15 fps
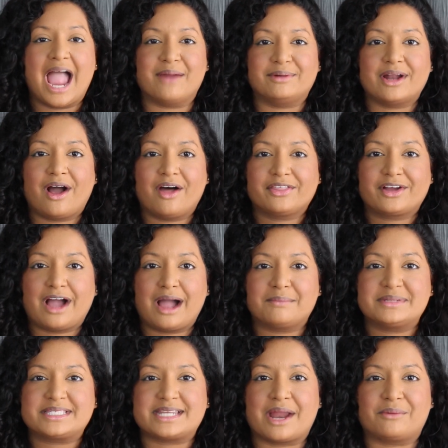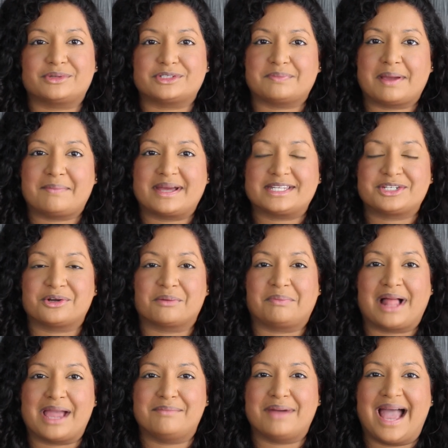I read all the comments and I will do my best to
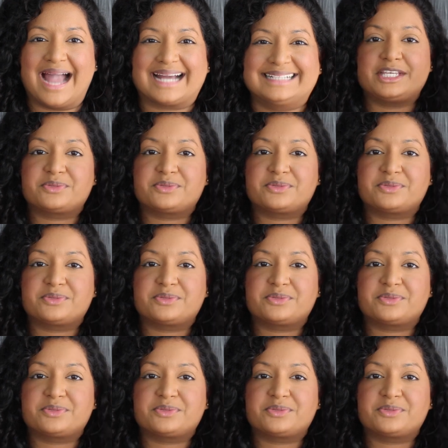reply back.